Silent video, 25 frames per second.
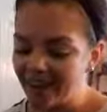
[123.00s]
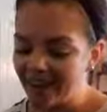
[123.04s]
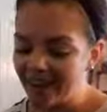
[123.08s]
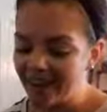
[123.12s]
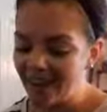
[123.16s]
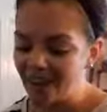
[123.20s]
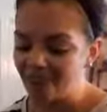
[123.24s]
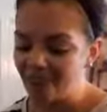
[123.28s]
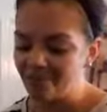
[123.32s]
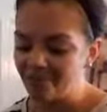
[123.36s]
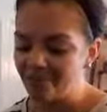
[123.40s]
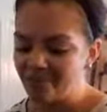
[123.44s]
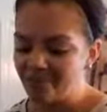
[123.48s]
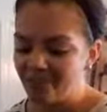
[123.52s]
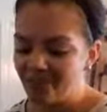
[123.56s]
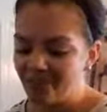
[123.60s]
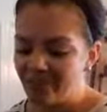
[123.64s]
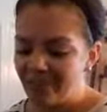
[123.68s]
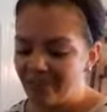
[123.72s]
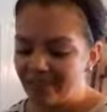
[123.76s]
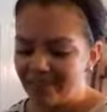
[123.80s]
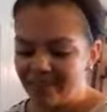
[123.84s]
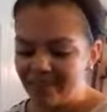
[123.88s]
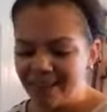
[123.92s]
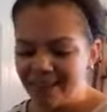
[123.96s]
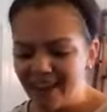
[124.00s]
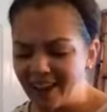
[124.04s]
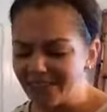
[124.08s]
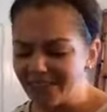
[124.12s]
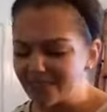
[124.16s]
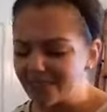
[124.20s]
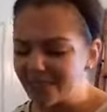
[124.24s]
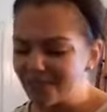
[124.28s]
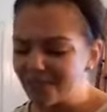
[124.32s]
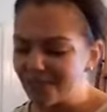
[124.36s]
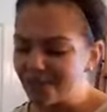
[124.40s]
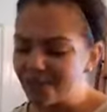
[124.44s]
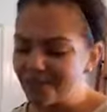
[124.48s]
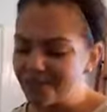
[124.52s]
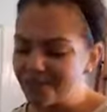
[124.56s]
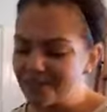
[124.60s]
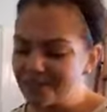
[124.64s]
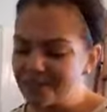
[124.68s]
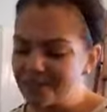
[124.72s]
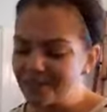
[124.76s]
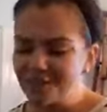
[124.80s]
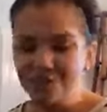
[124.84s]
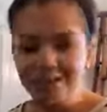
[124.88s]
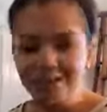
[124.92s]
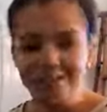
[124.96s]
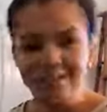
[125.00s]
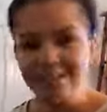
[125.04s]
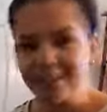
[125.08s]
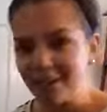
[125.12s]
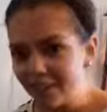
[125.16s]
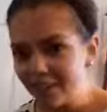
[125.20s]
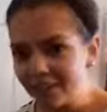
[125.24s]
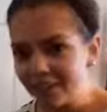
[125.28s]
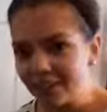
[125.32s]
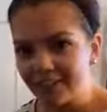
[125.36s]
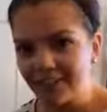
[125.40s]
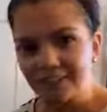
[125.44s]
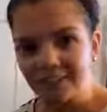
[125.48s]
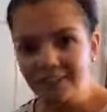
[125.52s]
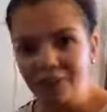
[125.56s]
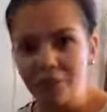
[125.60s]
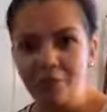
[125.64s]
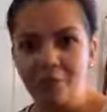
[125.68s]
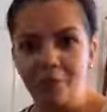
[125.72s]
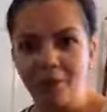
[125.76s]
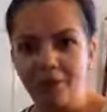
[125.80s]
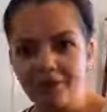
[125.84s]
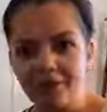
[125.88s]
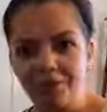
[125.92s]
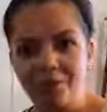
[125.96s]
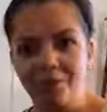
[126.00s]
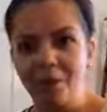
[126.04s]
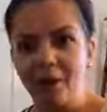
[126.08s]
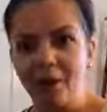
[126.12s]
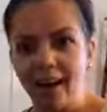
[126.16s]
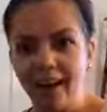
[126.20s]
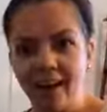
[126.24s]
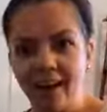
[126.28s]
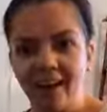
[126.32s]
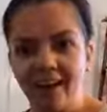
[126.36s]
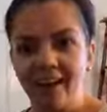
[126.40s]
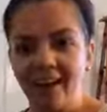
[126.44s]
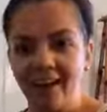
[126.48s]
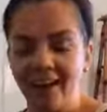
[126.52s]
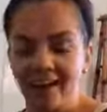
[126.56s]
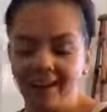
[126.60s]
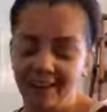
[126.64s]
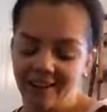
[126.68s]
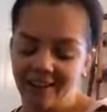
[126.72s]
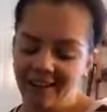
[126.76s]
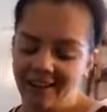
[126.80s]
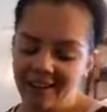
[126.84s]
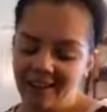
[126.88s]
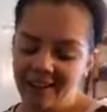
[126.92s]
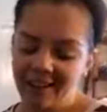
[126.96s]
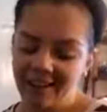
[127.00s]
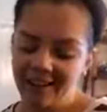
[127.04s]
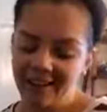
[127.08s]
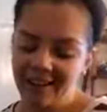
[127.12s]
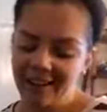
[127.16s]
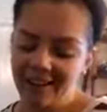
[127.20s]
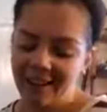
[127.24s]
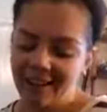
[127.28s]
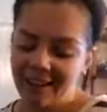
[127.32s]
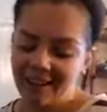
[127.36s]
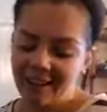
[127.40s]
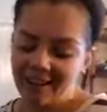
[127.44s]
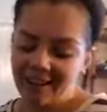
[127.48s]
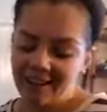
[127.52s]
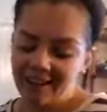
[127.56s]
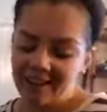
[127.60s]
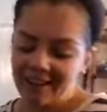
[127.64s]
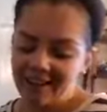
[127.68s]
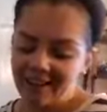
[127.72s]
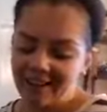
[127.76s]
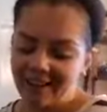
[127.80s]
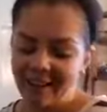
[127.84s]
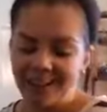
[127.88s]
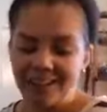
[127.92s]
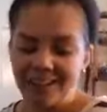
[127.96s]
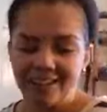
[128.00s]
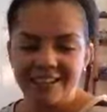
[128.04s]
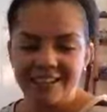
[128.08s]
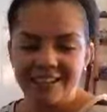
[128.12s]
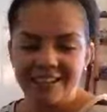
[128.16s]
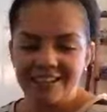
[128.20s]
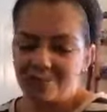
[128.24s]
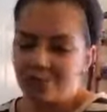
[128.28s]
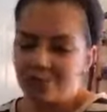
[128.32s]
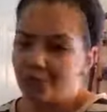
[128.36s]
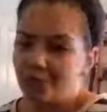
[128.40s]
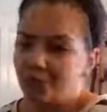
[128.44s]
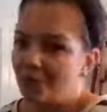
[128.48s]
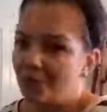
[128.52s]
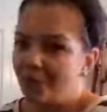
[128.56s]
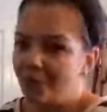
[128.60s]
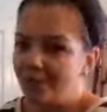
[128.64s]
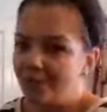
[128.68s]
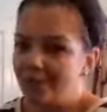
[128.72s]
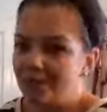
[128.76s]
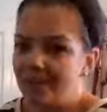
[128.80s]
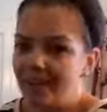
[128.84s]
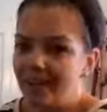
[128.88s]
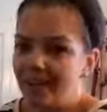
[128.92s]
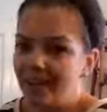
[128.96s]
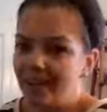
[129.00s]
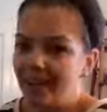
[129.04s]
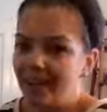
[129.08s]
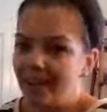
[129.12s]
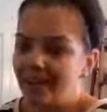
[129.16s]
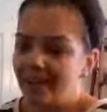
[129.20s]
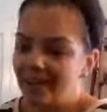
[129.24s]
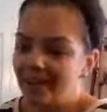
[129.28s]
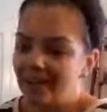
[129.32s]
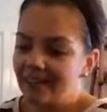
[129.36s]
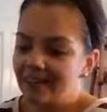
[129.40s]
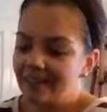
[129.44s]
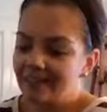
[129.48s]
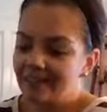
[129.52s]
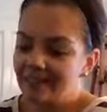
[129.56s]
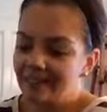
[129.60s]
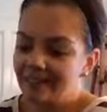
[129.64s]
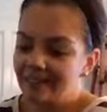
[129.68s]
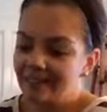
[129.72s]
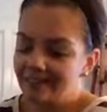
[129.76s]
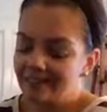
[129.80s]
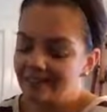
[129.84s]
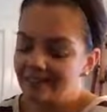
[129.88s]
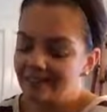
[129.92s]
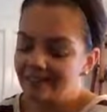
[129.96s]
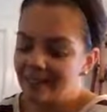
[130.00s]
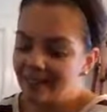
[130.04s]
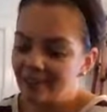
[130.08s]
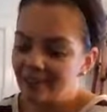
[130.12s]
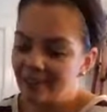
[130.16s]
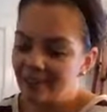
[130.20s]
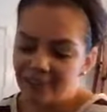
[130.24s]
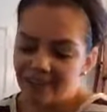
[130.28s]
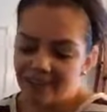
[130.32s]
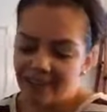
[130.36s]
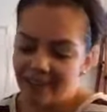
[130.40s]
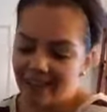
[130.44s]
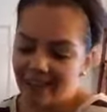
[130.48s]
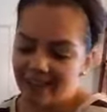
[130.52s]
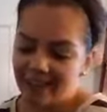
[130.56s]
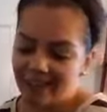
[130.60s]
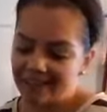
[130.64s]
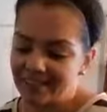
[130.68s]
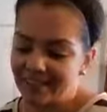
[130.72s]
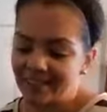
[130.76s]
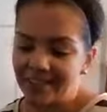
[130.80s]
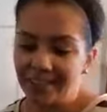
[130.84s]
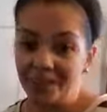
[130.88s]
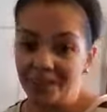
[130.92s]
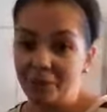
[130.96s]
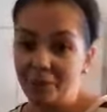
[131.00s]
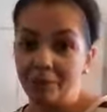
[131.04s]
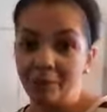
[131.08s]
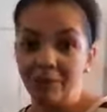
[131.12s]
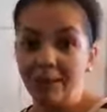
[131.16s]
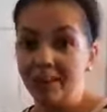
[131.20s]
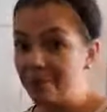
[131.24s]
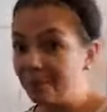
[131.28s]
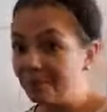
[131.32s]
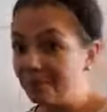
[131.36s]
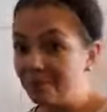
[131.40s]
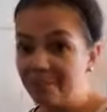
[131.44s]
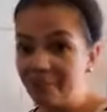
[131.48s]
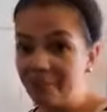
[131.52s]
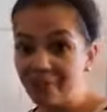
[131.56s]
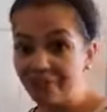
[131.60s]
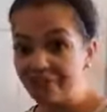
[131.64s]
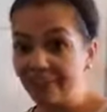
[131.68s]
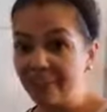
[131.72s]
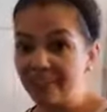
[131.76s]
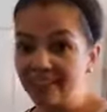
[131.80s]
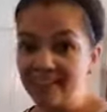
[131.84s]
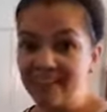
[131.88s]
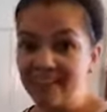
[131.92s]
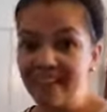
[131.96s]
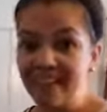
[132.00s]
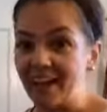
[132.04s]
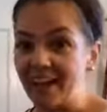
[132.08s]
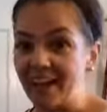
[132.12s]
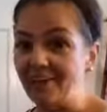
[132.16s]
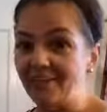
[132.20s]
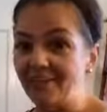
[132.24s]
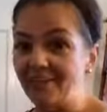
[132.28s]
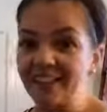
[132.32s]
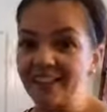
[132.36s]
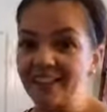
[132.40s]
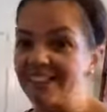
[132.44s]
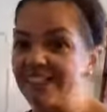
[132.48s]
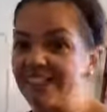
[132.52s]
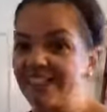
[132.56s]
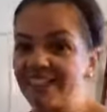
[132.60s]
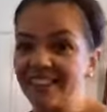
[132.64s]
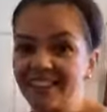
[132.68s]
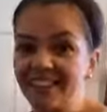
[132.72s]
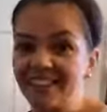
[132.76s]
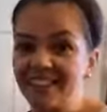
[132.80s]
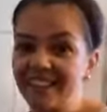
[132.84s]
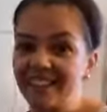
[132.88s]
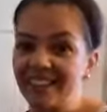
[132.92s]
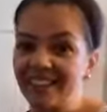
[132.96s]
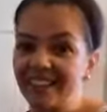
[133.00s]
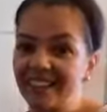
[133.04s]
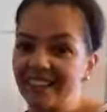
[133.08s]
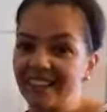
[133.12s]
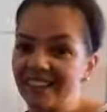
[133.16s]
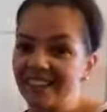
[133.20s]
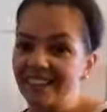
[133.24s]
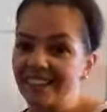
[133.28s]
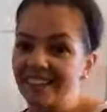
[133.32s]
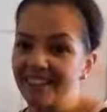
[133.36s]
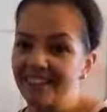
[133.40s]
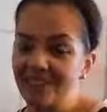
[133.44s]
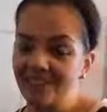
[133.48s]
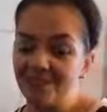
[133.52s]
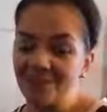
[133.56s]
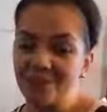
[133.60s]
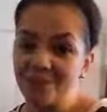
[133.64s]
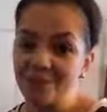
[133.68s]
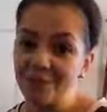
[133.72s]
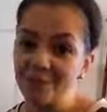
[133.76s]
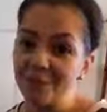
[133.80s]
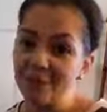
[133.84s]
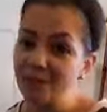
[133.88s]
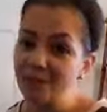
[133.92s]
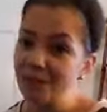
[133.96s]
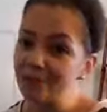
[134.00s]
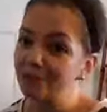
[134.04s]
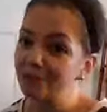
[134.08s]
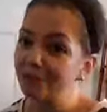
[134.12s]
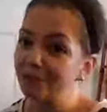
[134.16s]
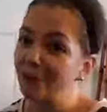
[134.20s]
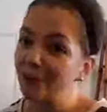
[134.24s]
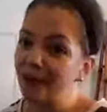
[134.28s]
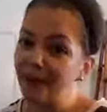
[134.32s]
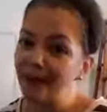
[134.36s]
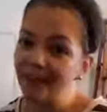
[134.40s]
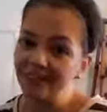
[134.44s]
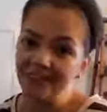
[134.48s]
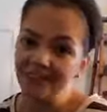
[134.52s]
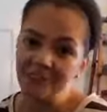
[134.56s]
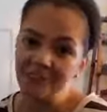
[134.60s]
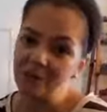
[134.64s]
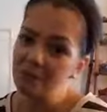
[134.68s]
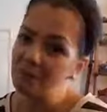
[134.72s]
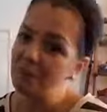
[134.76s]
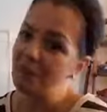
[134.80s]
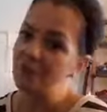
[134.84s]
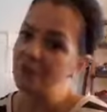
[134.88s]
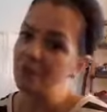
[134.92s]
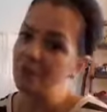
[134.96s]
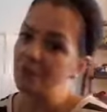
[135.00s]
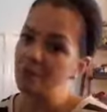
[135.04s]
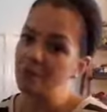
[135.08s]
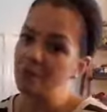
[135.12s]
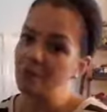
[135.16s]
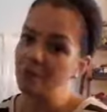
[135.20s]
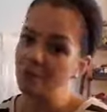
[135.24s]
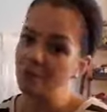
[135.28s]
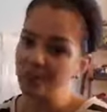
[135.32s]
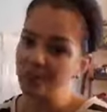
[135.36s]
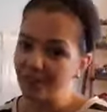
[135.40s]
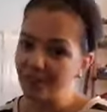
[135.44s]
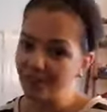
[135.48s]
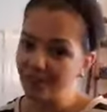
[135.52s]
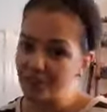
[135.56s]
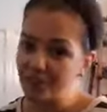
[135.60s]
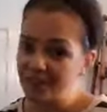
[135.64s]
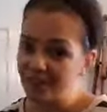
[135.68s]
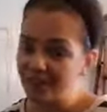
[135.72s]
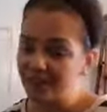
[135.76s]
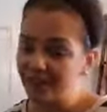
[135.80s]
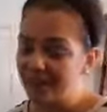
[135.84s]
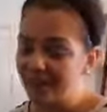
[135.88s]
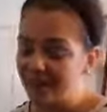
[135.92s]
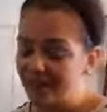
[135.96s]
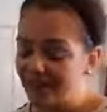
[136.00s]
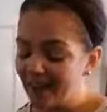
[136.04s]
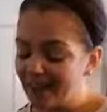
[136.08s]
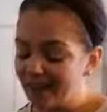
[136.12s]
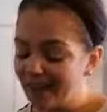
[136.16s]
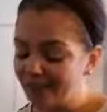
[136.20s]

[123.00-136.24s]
And yeah, so that was definitely a bright spot. And like I said, with the quote today, every day isn't going to be perfect and happy and cheery, and some days require a little bit more motivation.